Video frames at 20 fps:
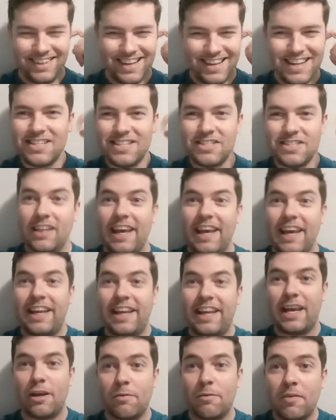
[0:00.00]
Delete
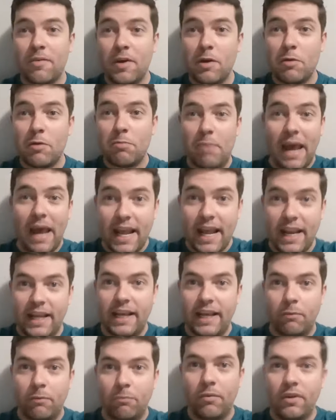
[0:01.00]
him. Ban
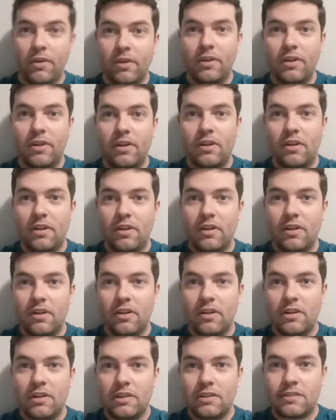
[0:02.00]
him.
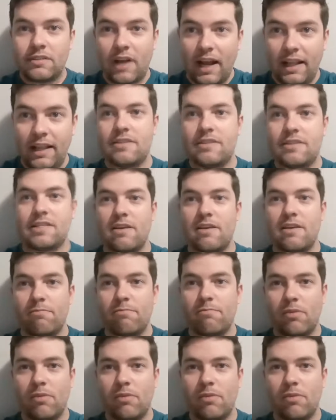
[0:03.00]
Silence him.